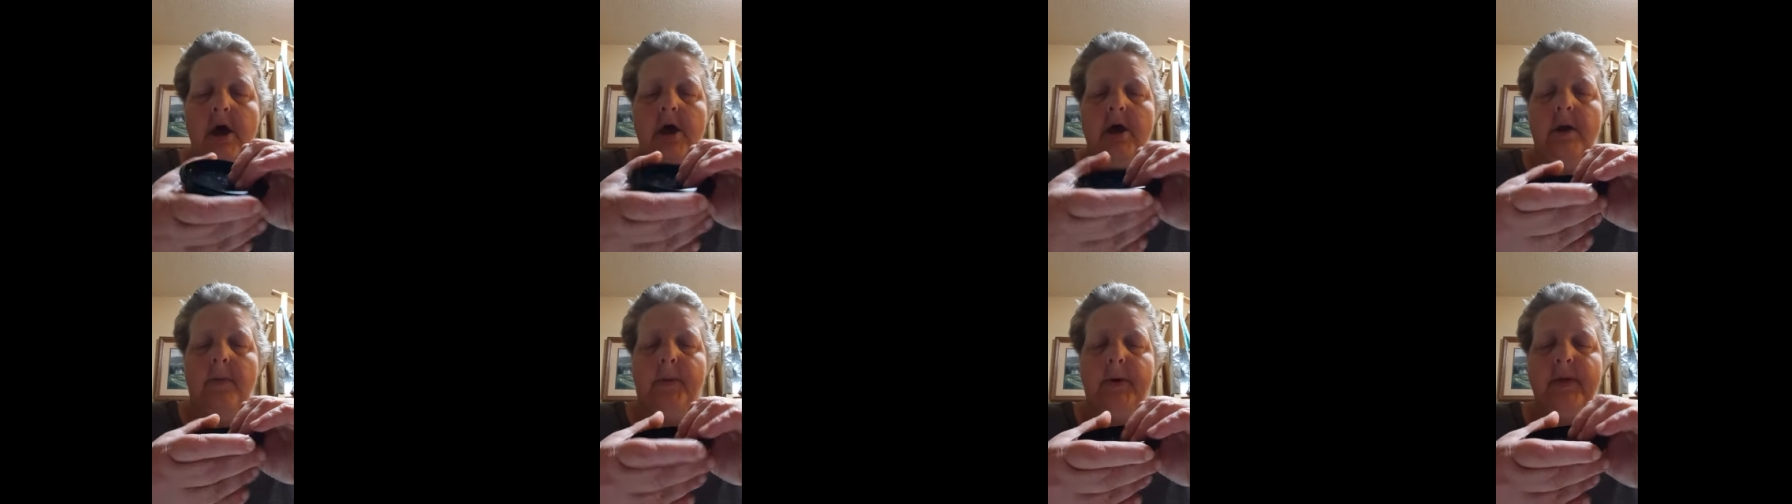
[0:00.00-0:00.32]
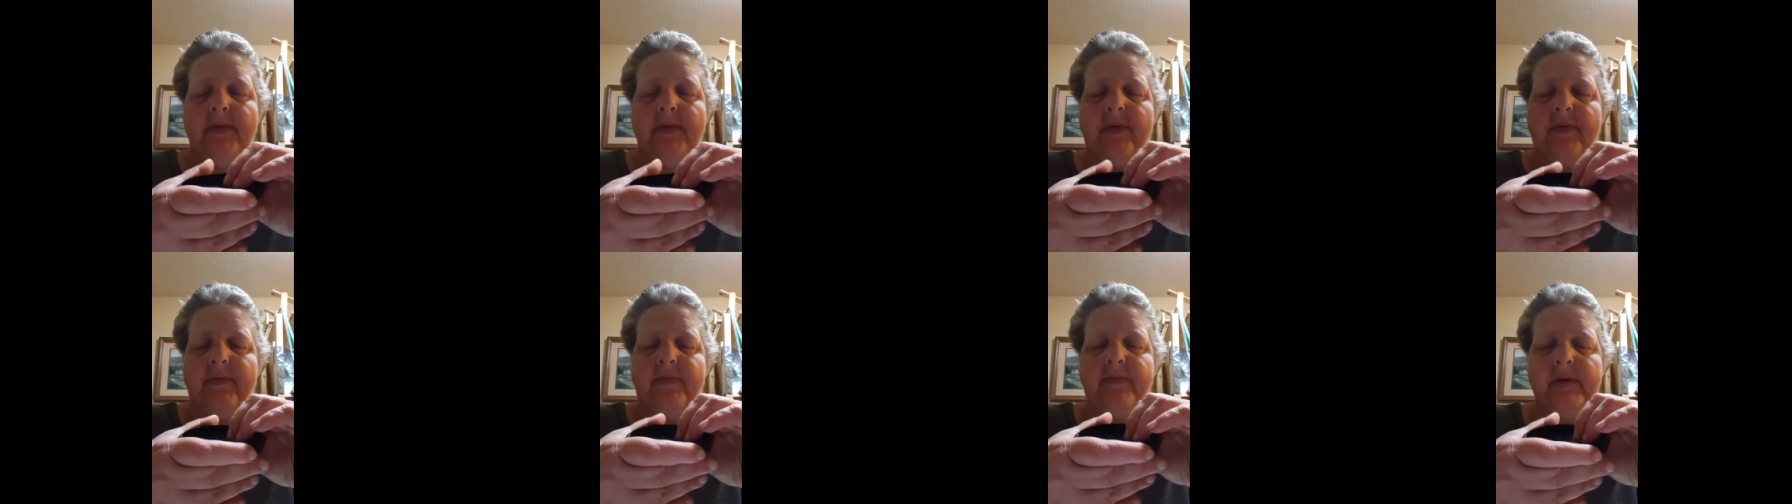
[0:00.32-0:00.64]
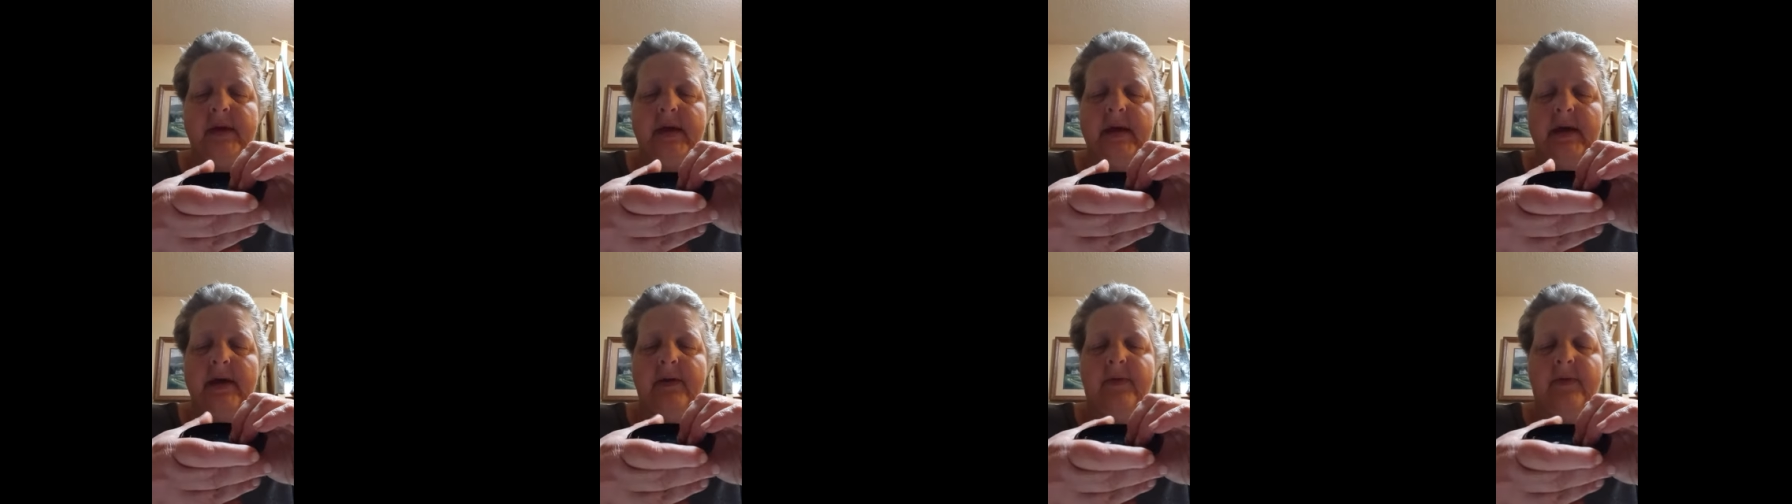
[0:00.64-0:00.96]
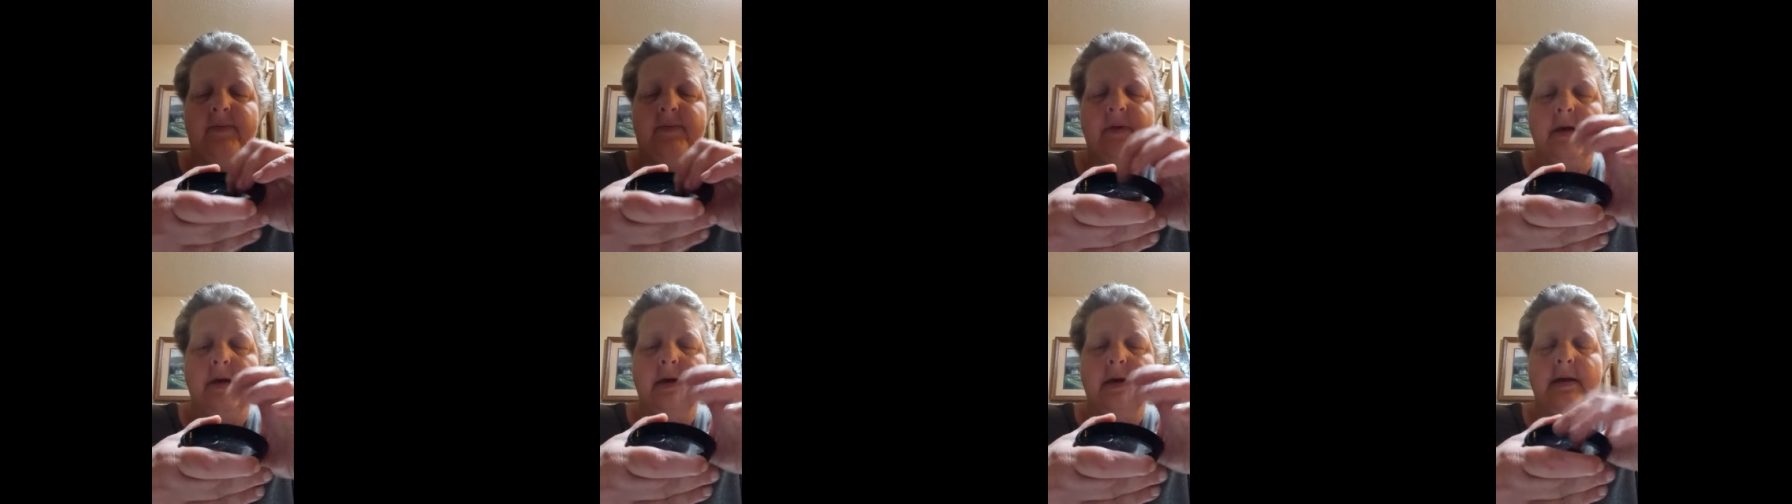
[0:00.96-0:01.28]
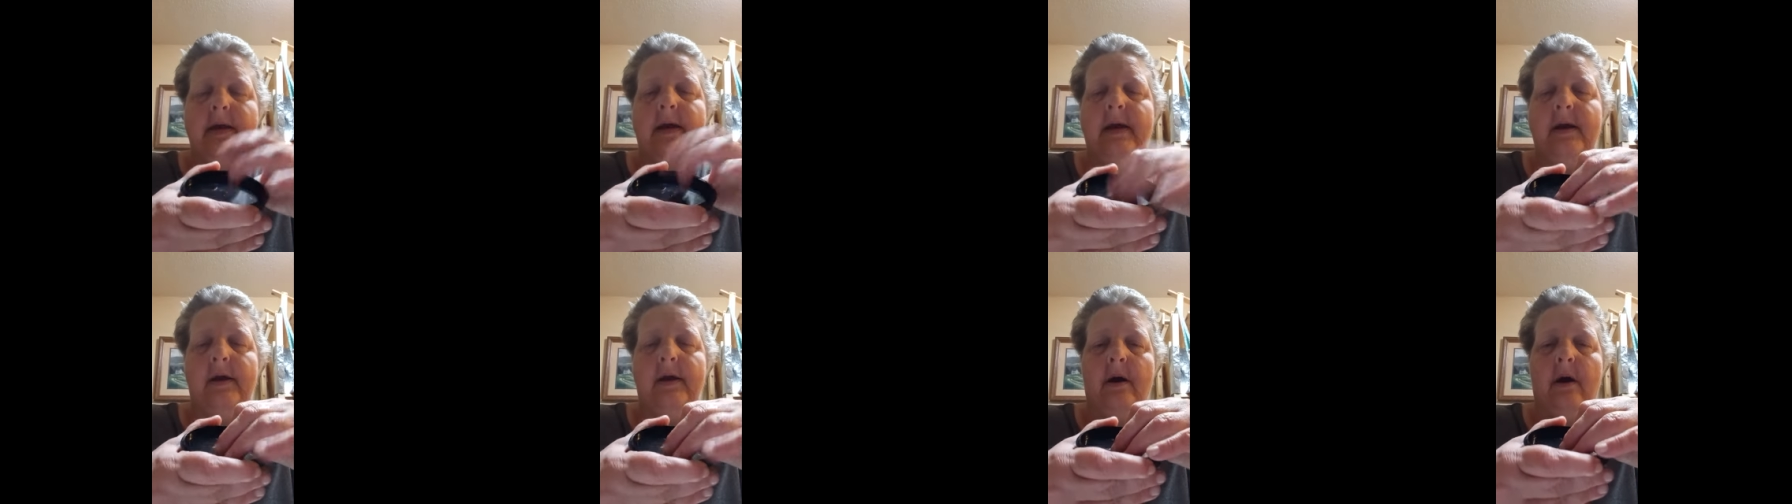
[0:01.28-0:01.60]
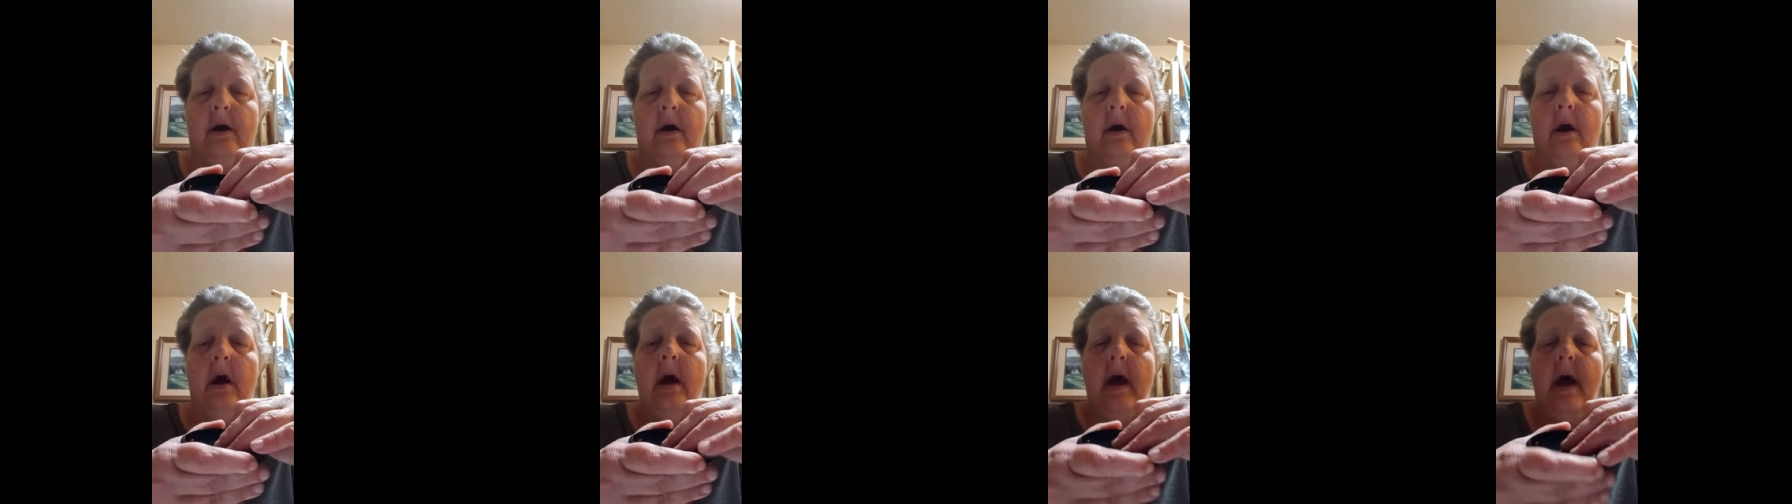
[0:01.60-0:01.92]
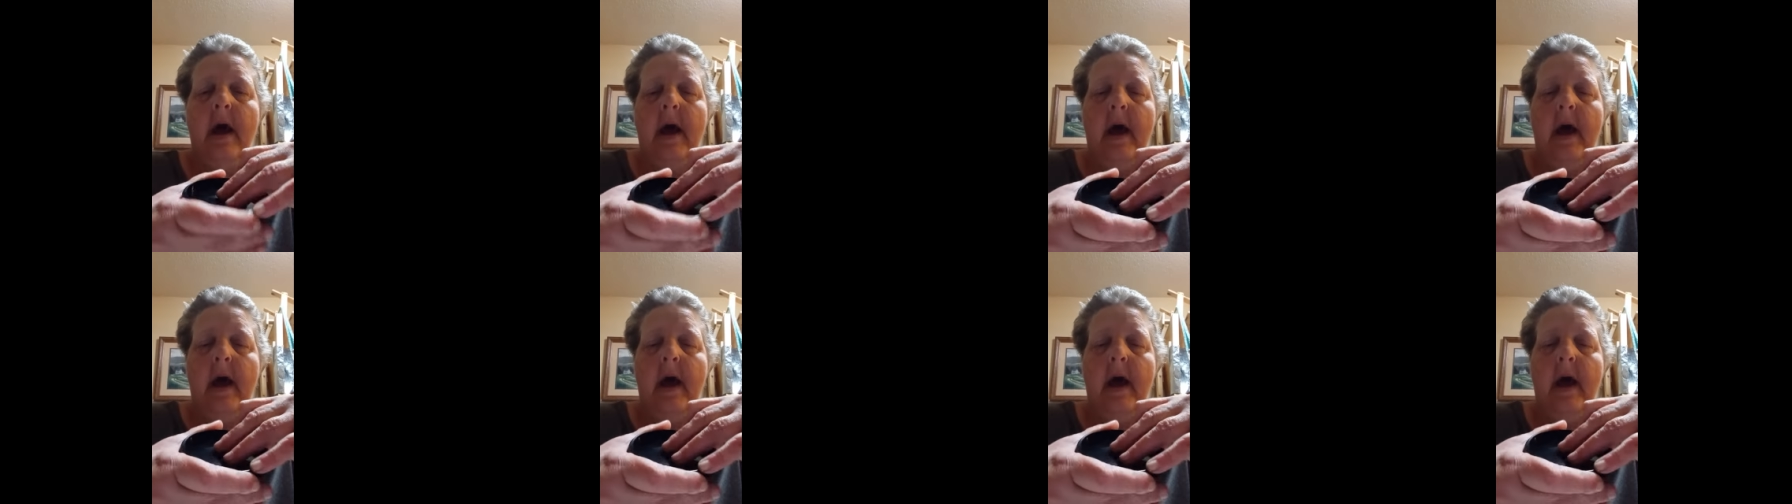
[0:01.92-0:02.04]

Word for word: You put the seeds in here